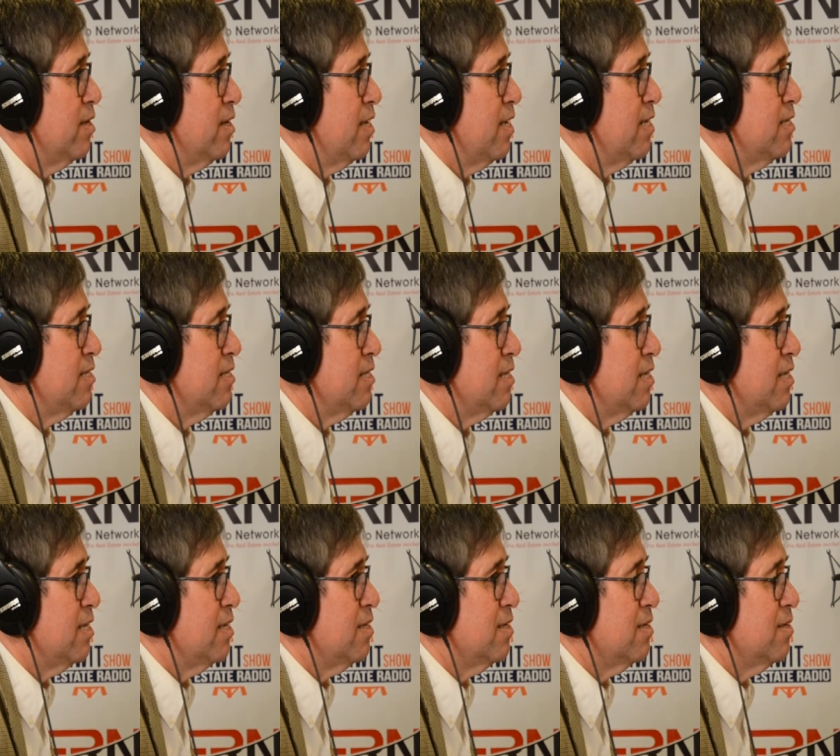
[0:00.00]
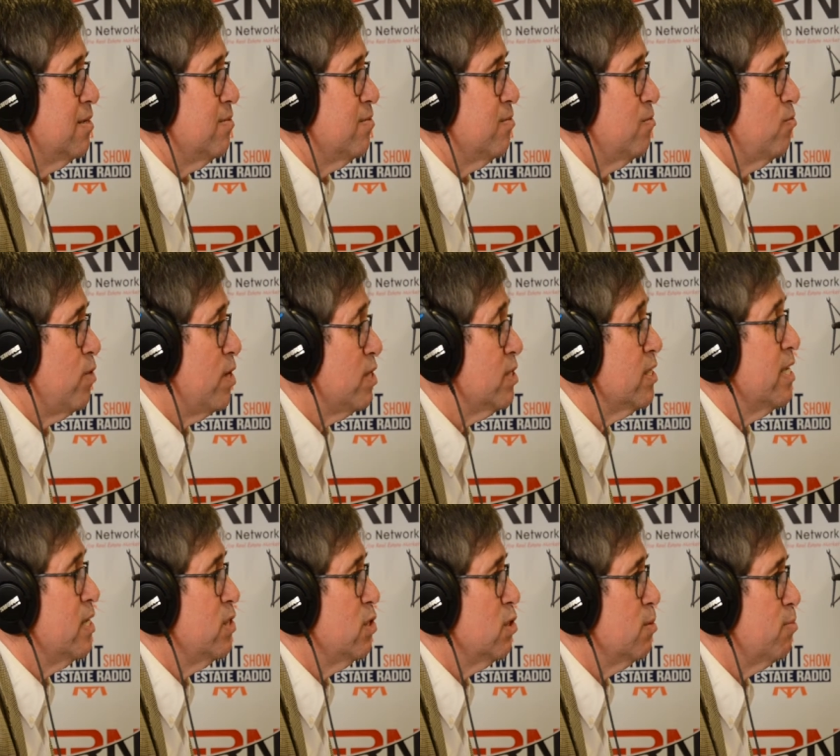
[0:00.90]
As a
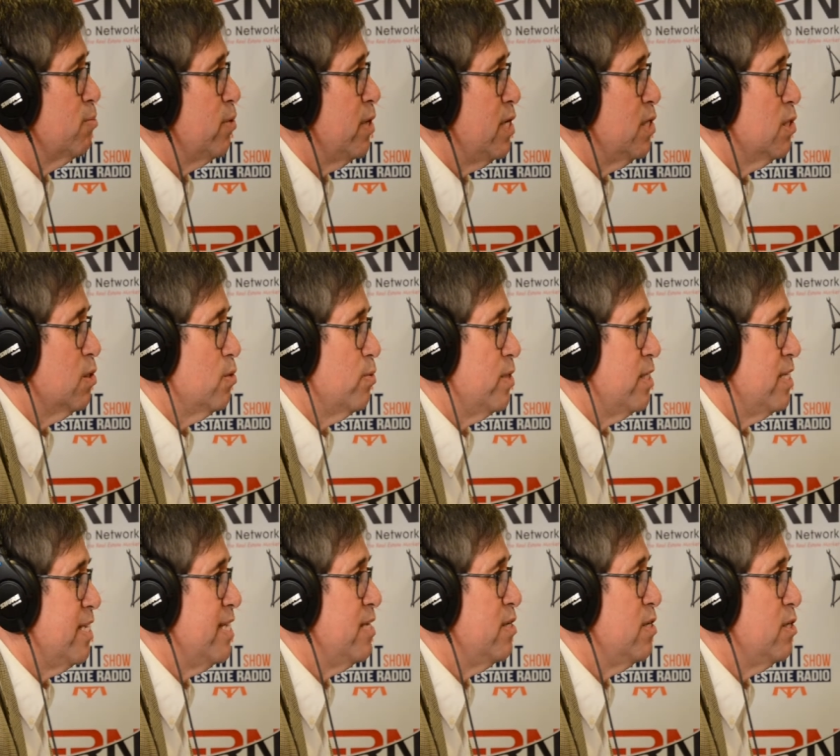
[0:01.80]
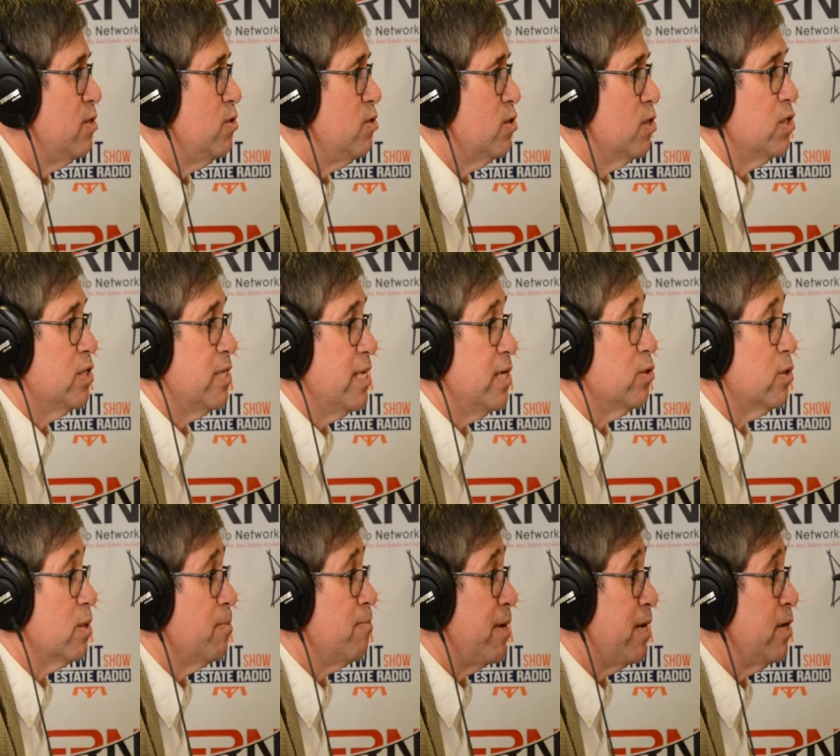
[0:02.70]
residential appraiser, we tend to use the
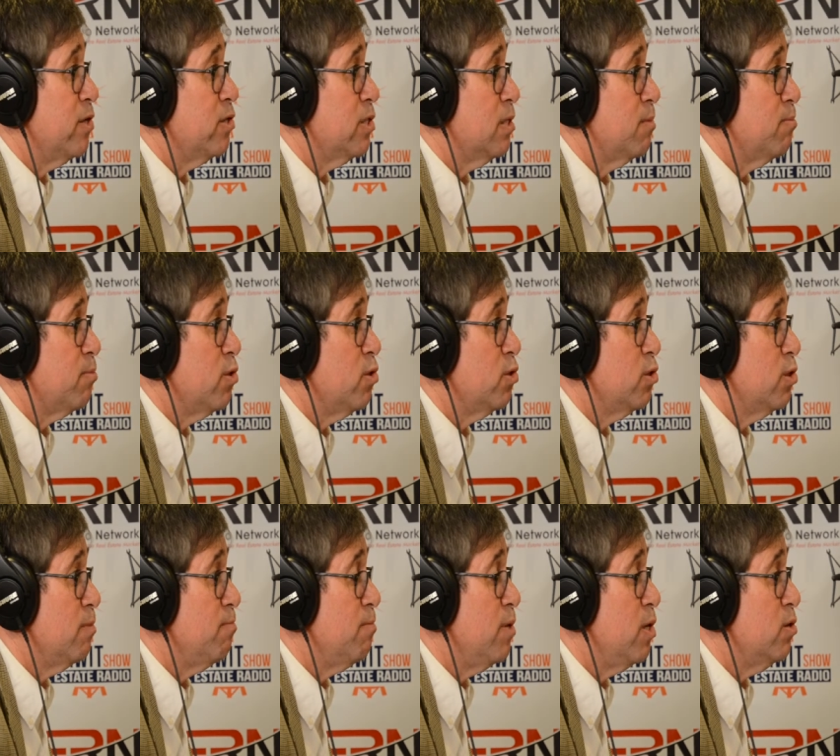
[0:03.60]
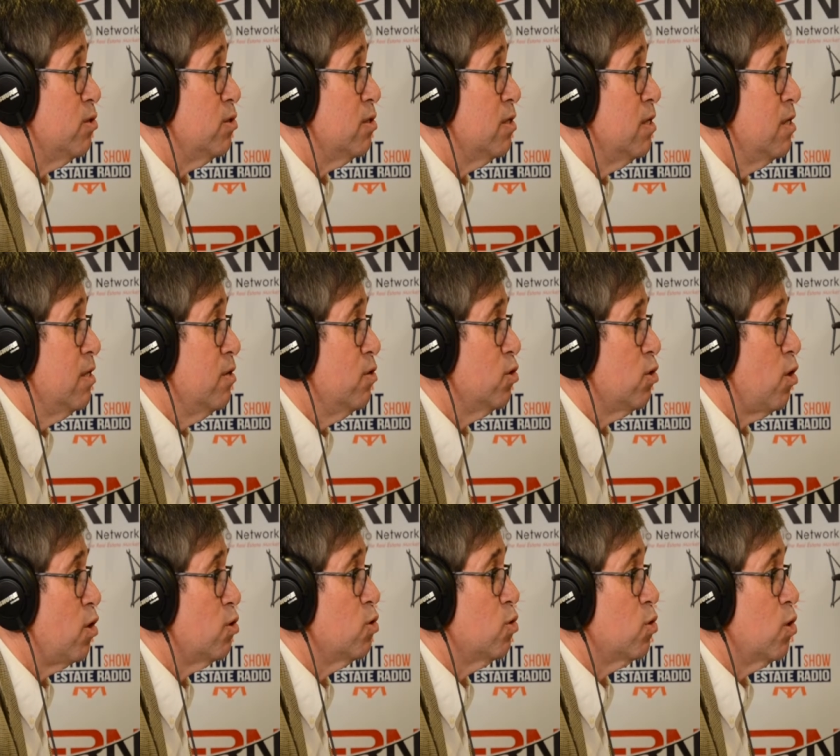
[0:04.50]
sales comparison approach the most. There's
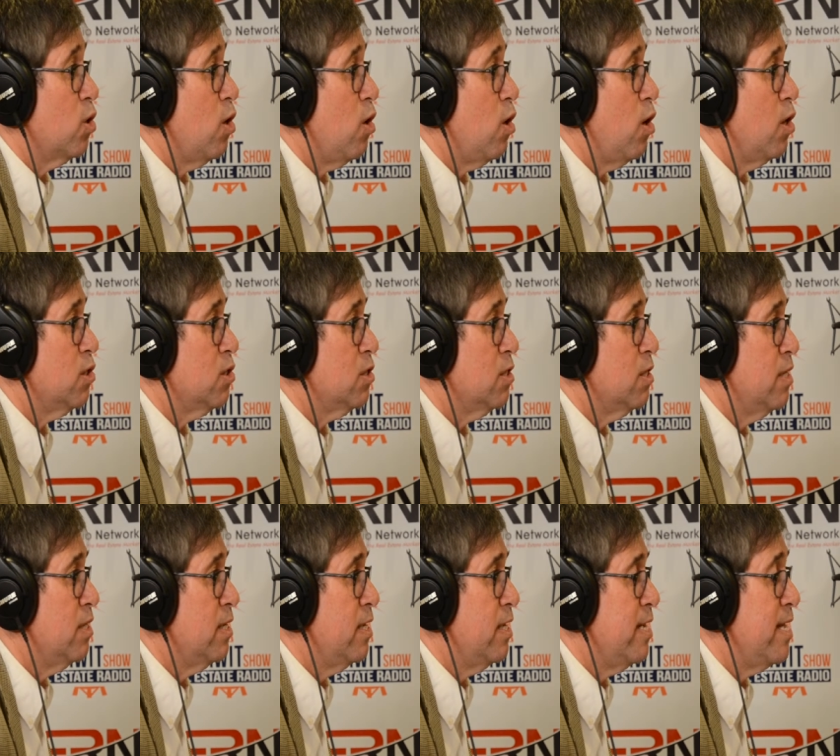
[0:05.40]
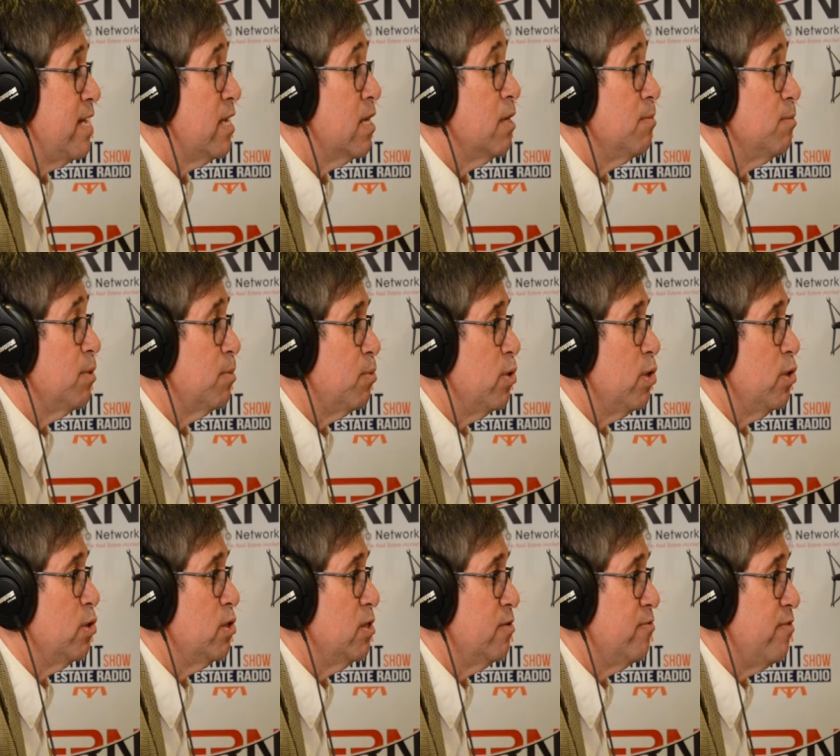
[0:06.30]
also cost and income
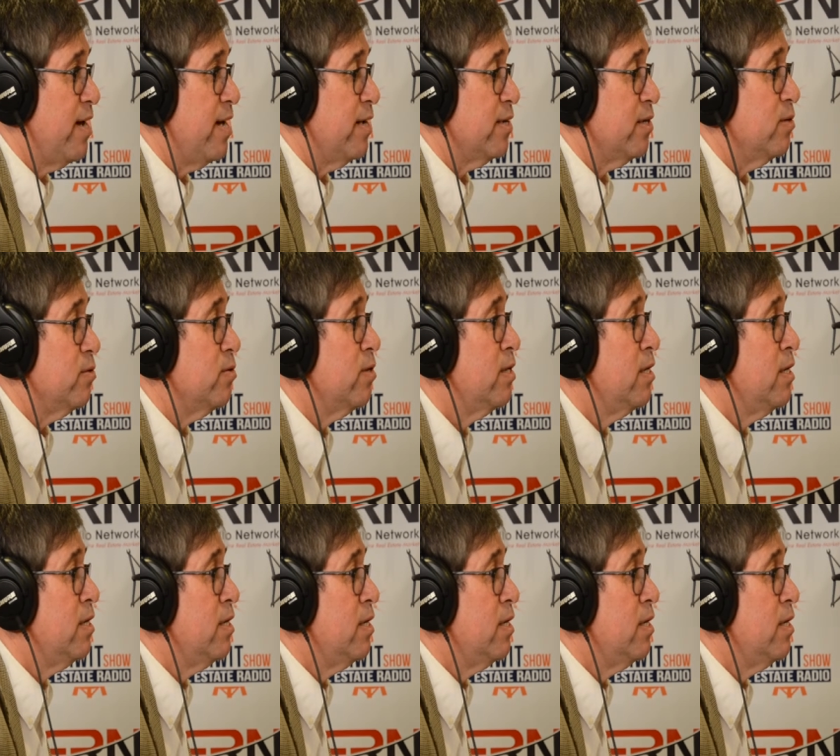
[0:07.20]
approach to value.